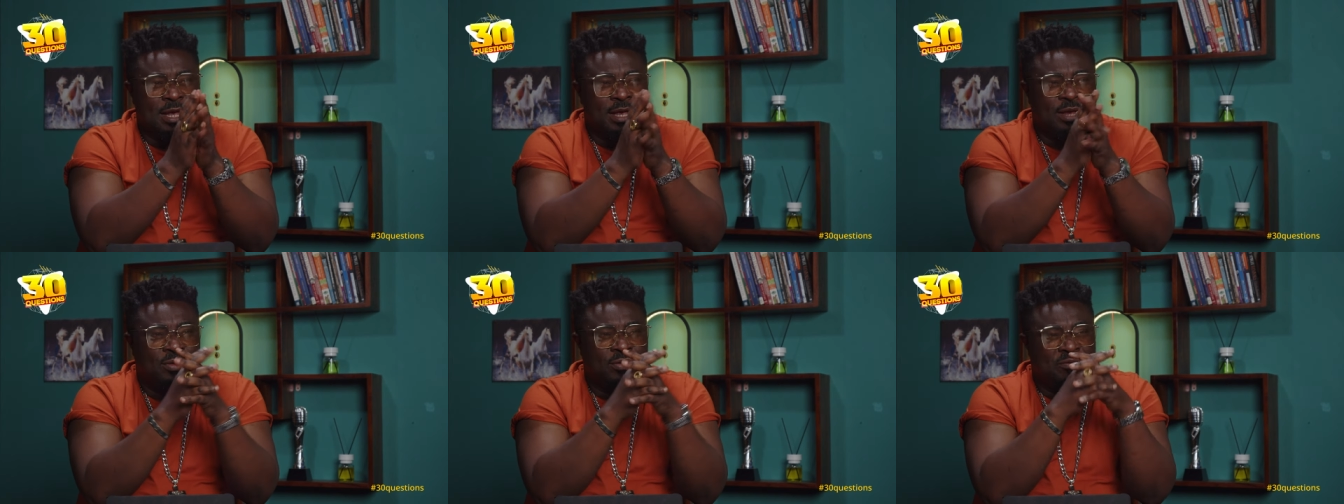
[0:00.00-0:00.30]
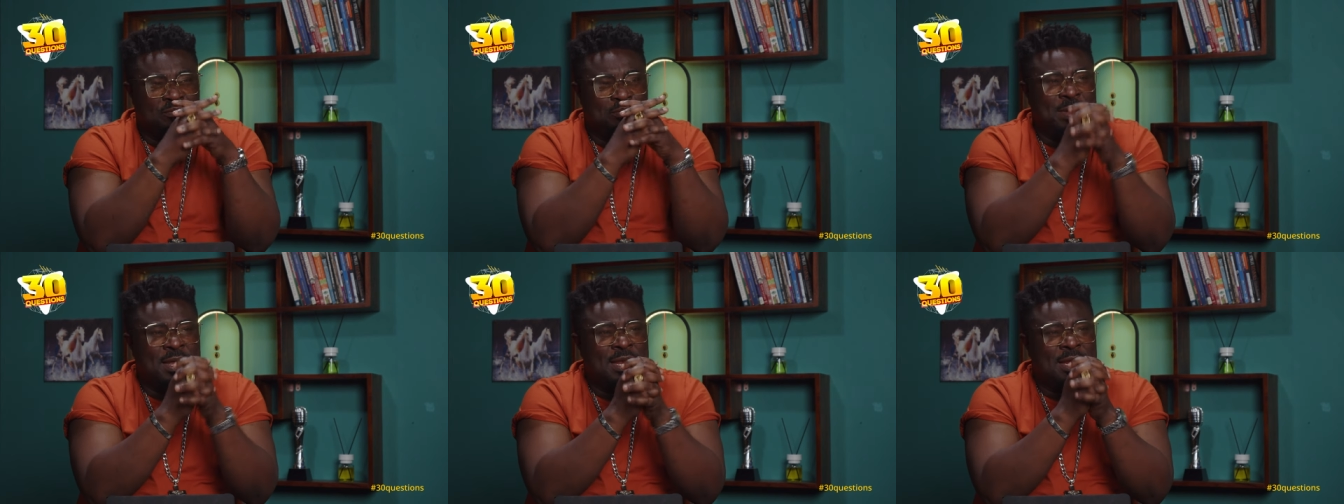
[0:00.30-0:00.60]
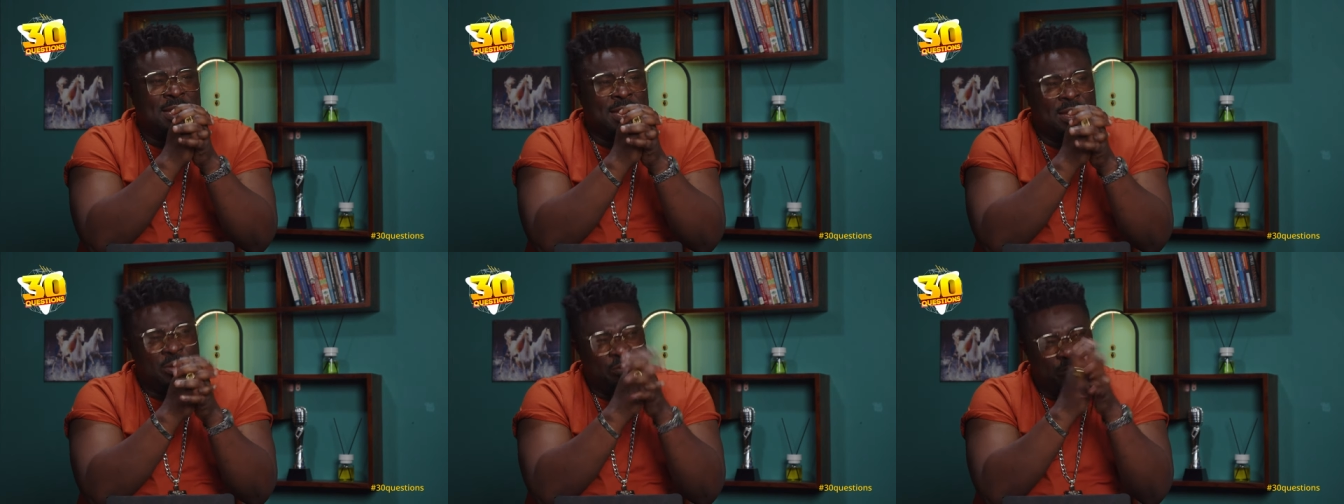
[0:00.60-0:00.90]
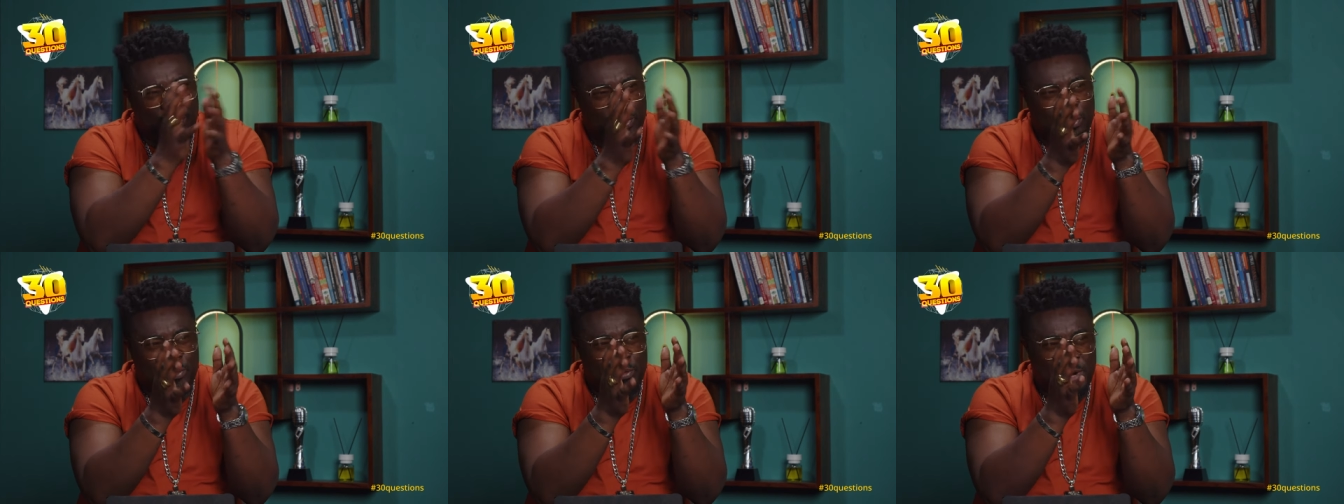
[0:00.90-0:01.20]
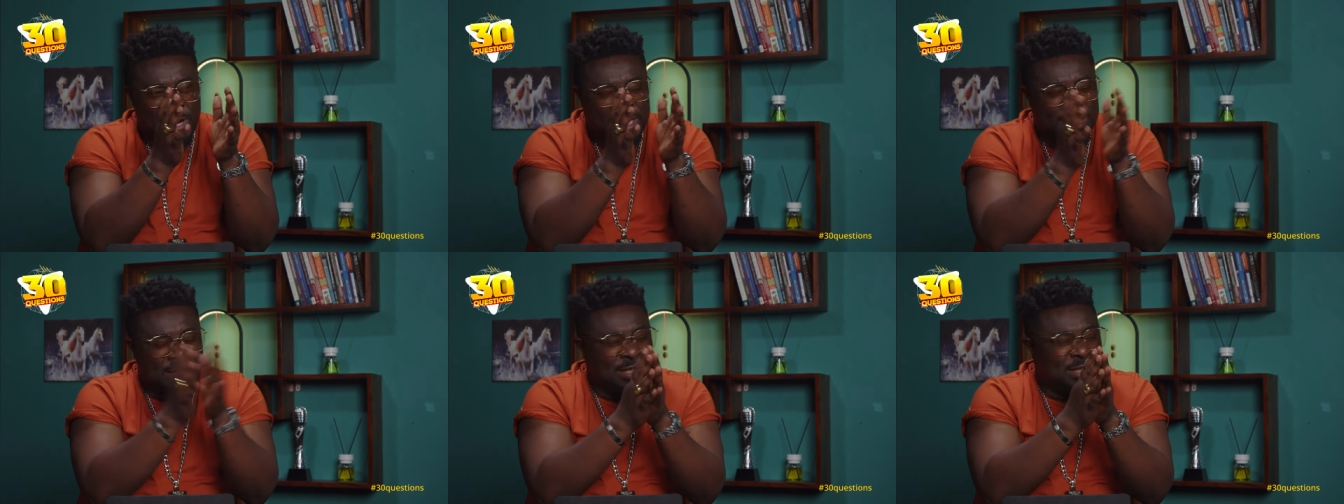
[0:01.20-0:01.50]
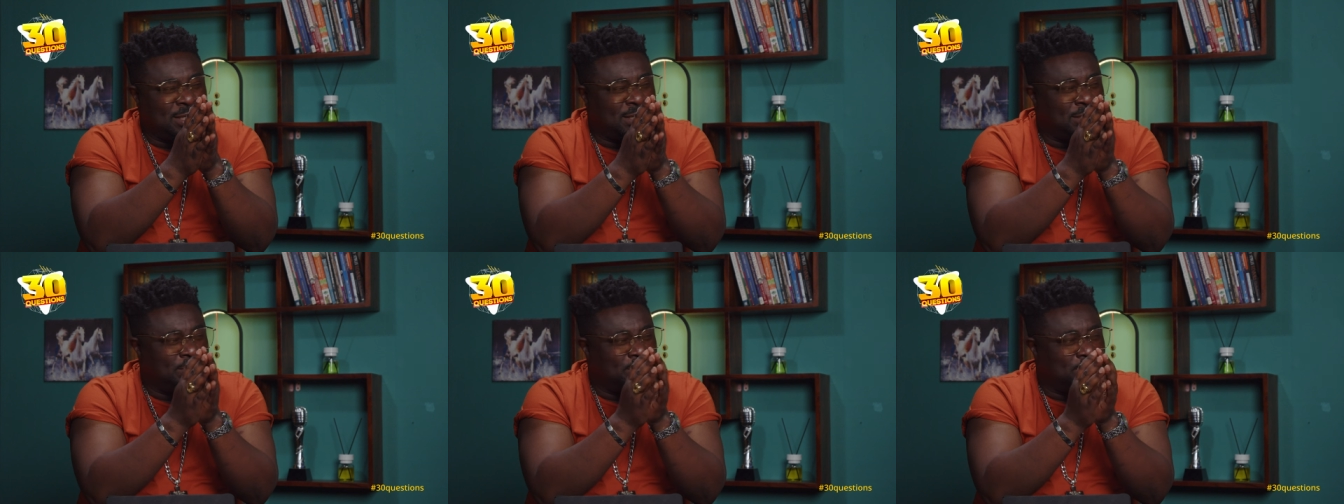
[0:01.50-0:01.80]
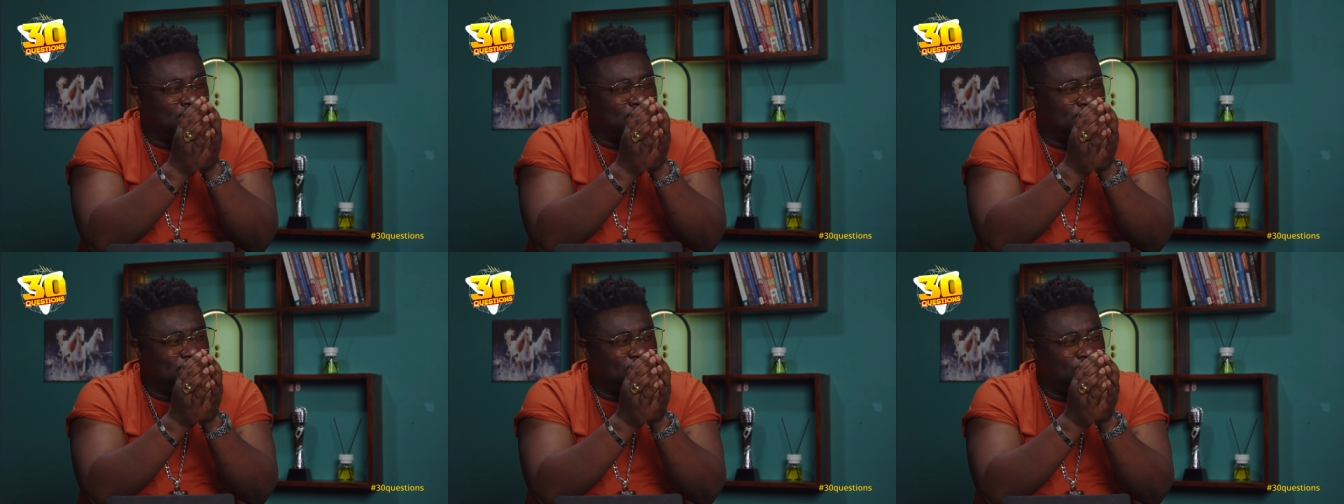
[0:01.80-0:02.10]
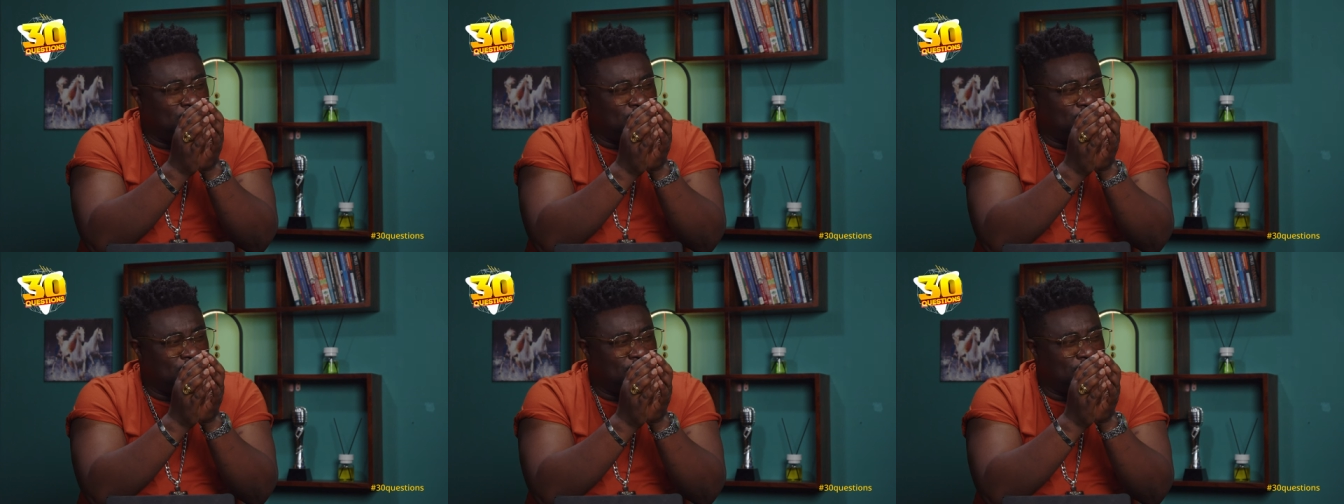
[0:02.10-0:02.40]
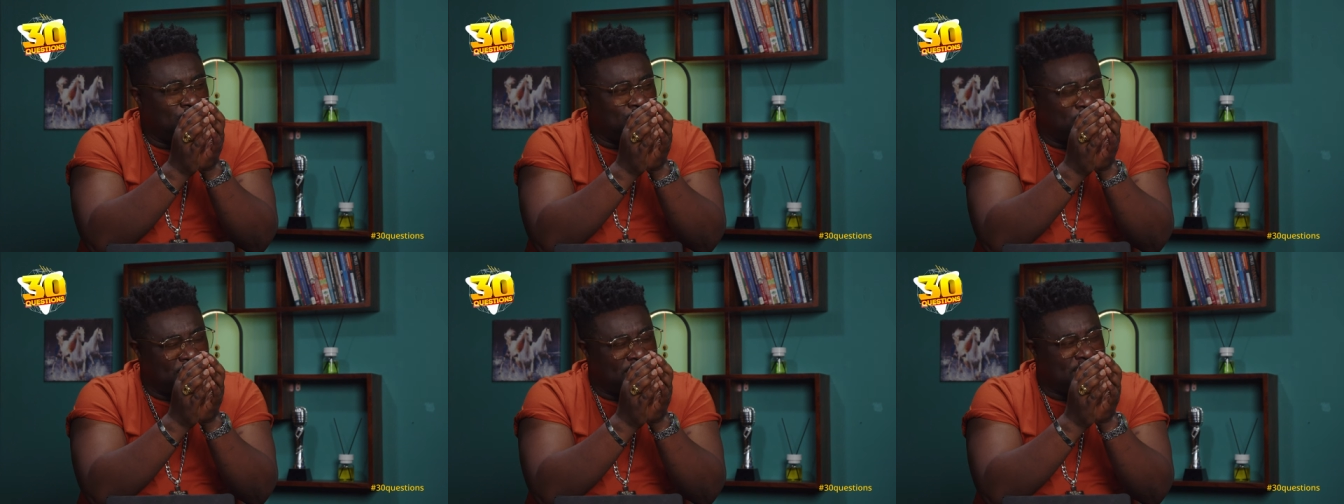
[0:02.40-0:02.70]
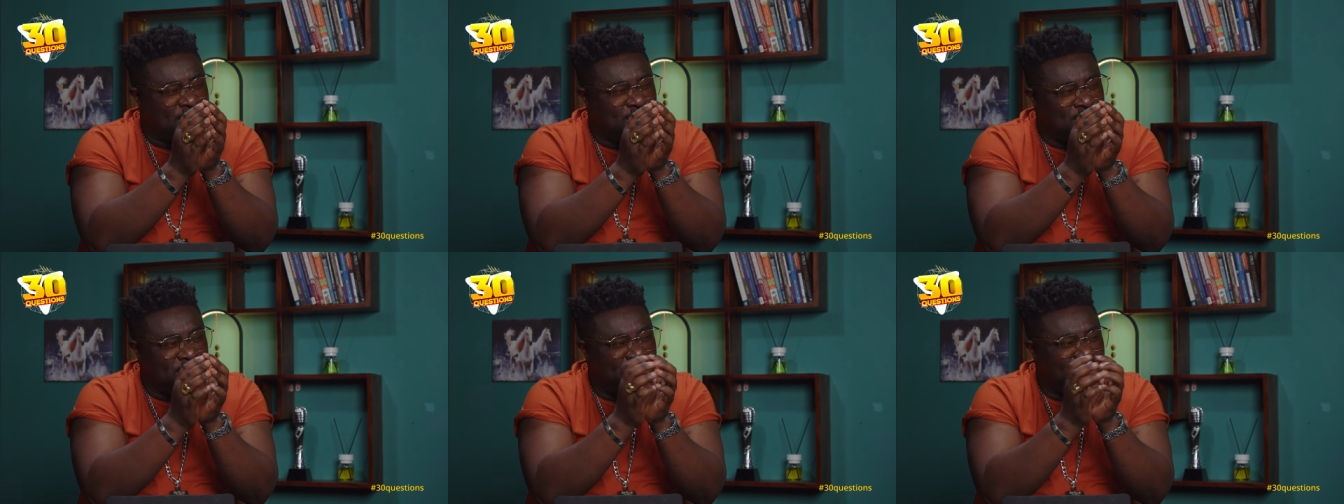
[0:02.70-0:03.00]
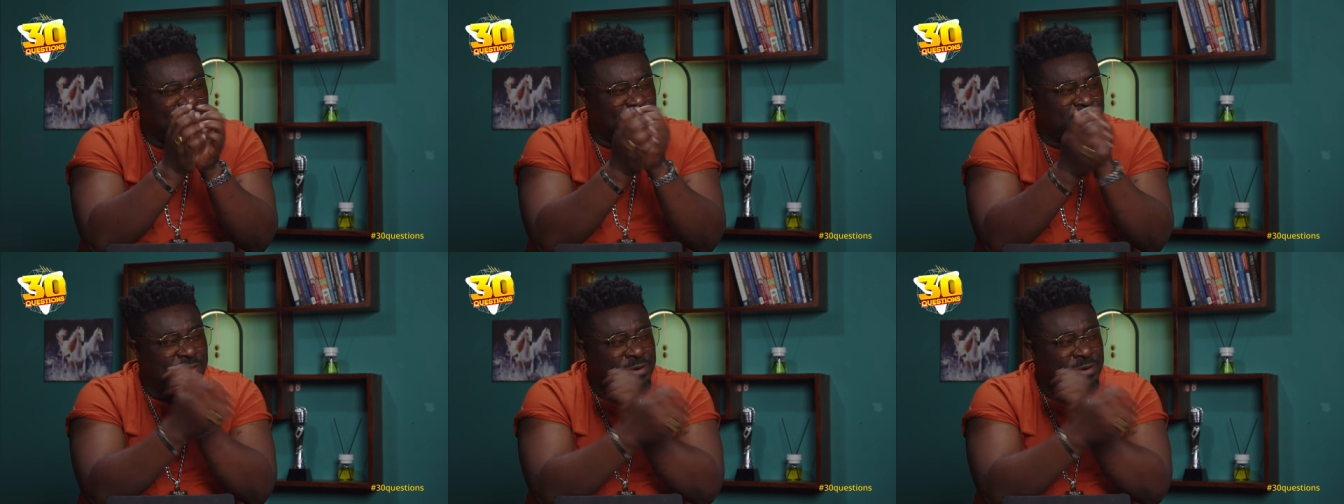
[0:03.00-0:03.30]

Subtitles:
you've been in a real relationship with before?